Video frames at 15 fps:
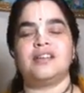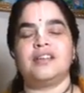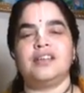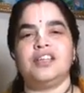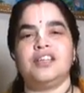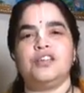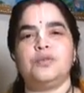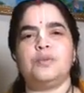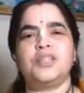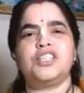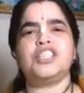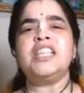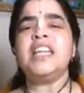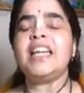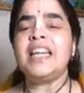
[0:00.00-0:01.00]

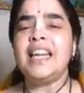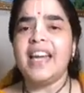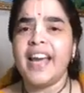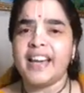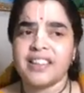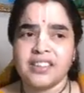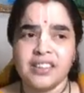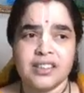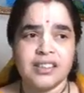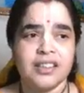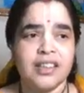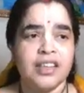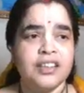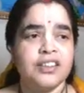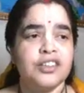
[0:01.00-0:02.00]
which neglect
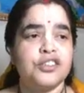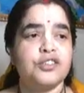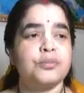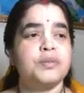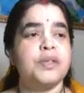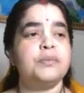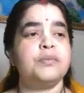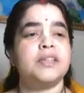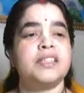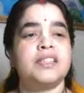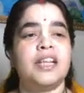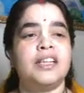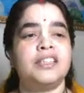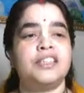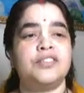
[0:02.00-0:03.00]
the Supreme
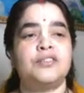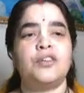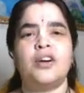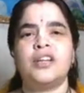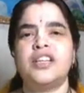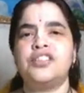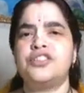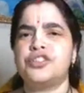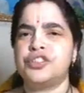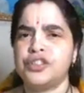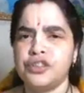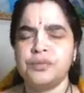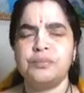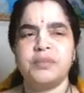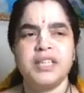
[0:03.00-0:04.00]
Personality of Godhead,
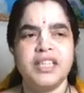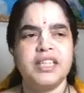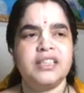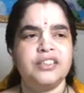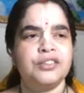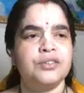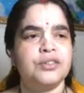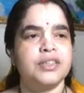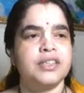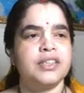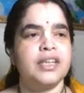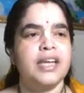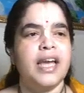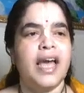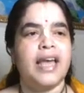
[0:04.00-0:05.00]
should be ignored.
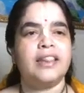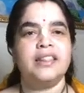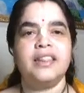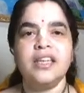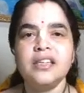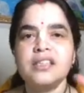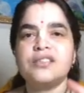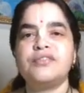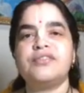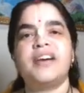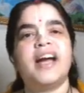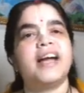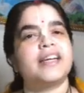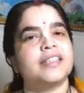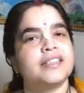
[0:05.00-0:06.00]
And this
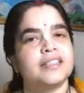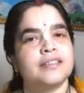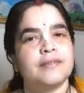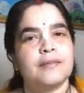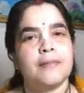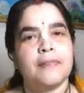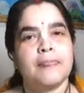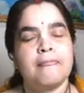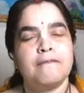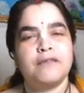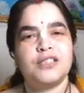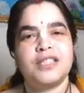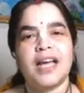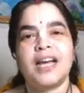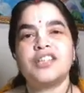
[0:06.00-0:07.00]
fact
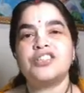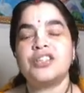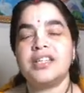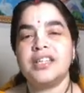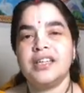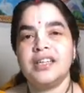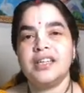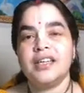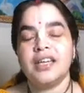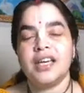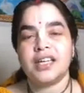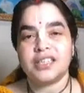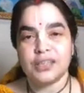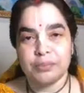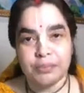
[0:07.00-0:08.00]
was actually
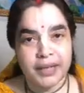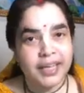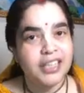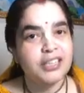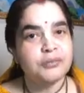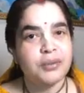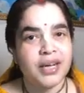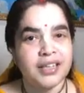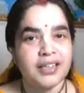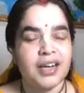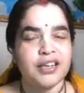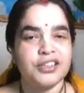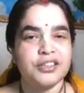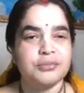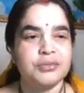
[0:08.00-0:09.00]
explained by
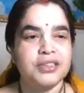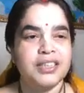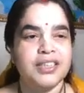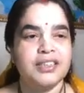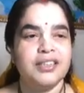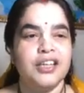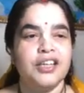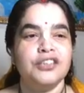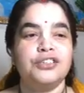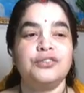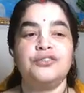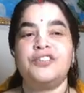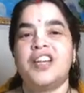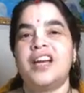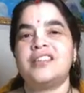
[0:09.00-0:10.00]
Narad Muni
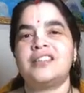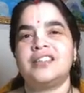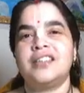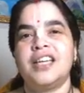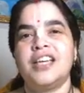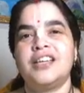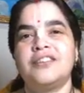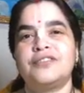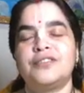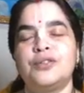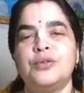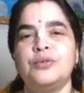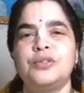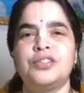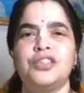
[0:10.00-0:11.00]
to Vyasadeva,
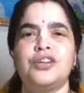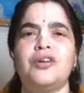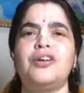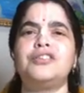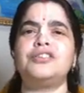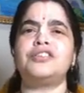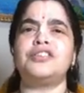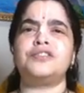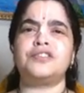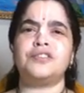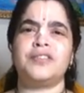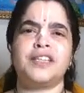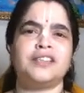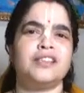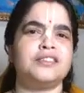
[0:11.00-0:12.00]
who was the author of the
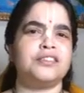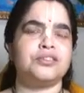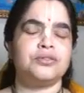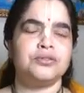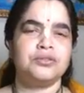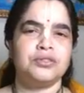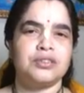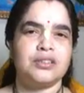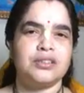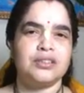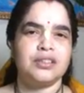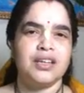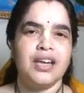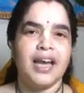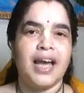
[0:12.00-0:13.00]
Vedanta
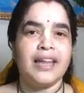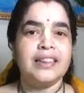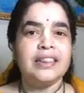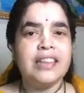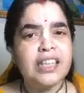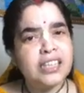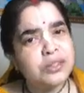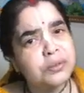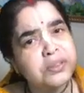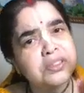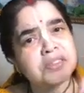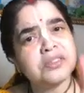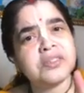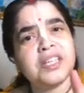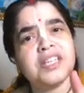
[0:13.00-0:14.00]
Sutras. And this was
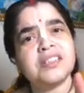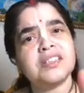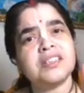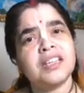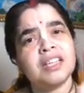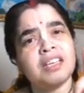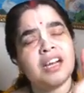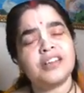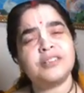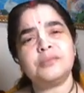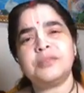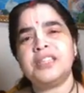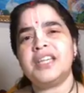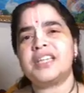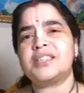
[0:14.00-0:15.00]
the reason that Narad
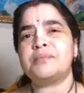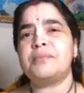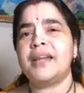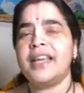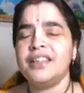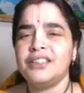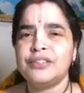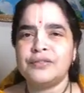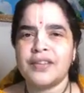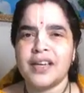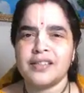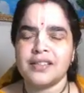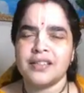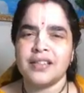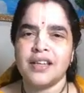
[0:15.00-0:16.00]
Muni explained to
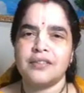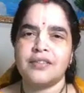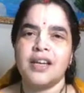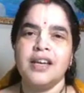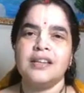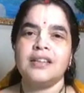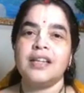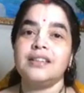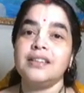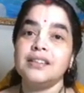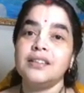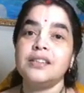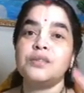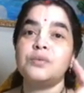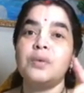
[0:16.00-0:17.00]
Vyasadeva that
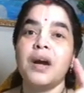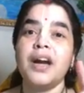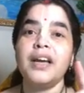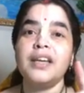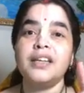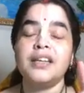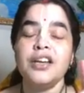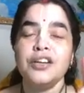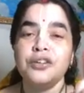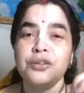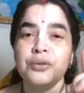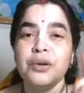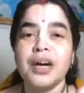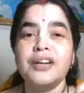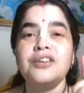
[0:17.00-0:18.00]
this is why
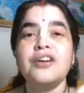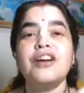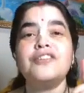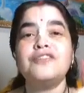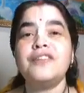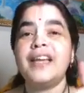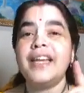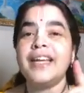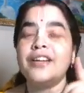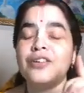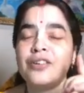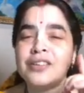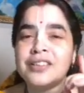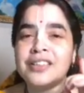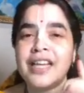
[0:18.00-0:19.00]
you are not feeling
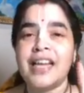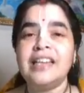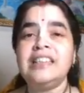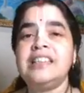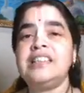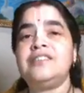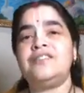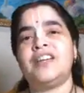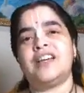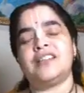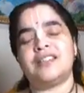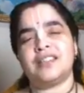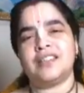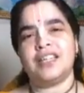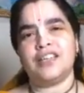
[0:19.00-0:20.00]
contented,
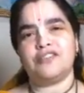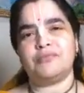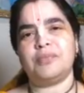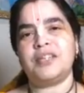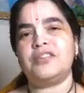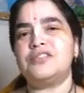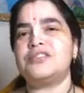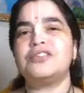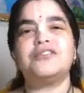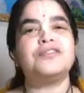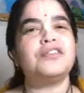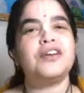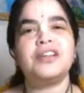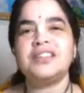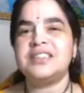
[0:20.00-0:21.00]
Vyasadeva, because you've
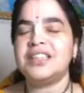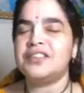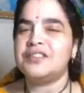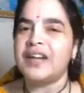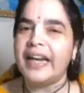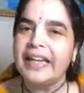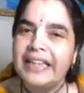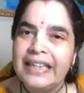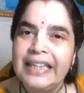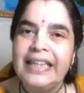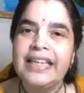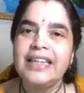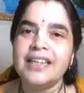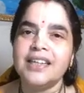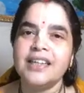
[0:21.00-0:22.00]
not
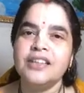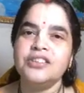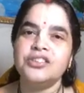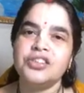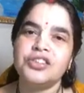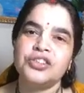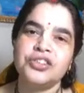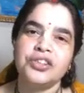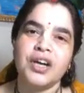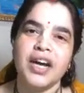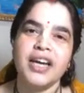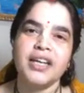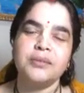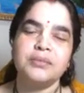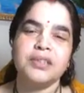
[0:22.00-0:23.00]
directly
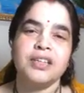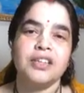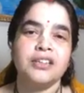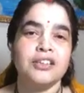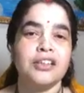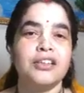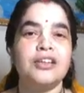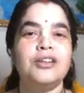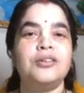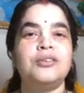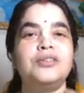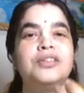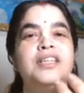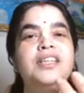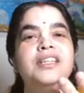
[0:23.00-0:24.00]
described the
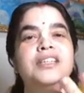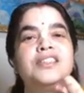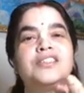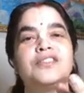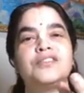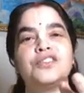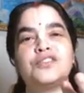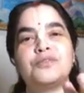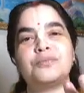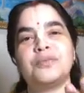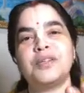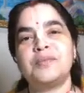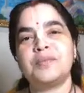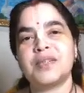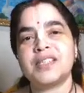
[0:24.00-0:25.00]
glories of the
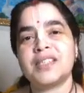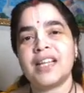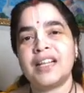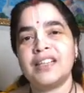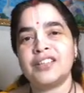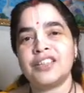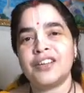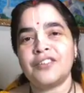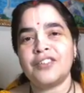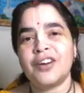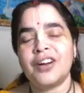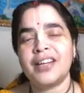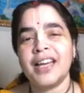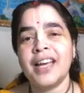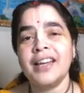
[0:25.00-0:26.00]
Supreme Personality of
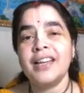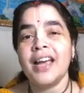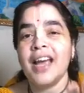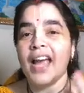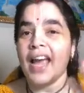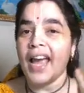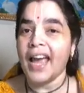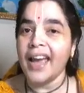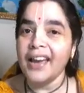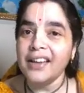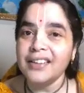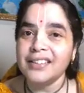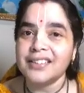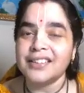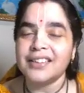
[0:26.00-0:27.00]
Godhead
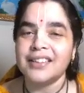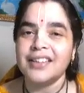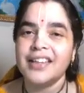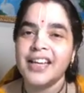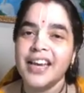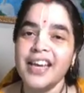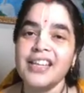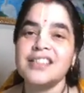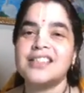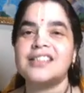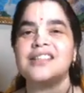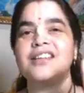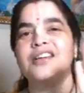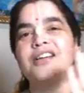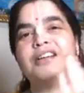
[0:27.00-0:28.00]
and
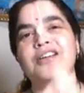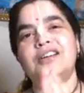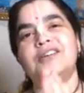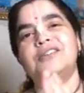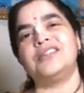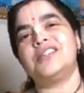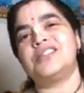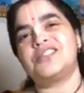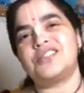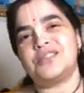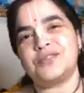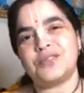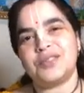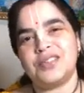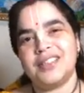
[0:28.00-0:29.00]
his glorious
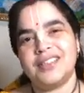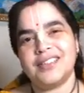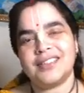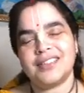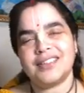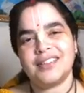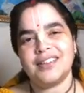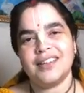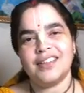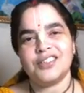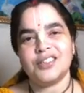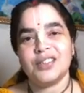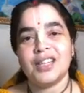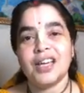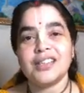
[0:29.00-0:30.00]
devotees.
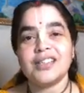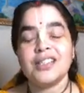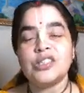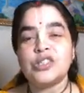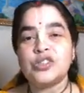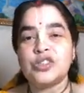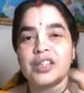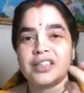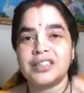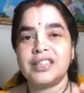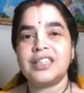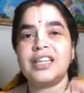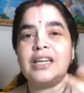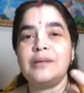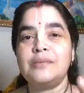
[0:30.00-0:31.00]
So thus
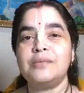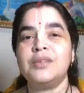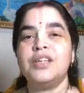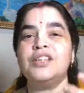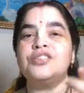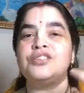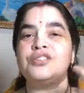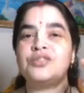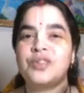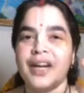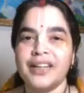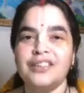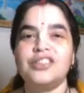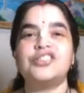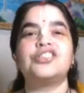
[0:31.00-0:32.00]
instructing him to
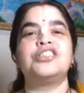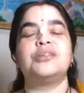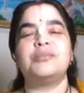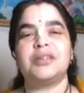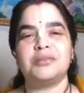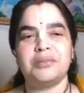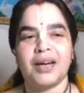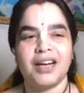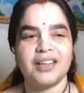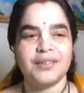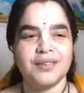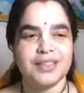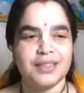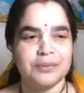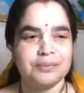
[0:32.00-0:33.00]
write the Srimad
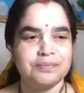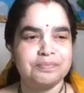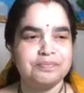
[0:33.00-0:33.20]
Bhagavatam.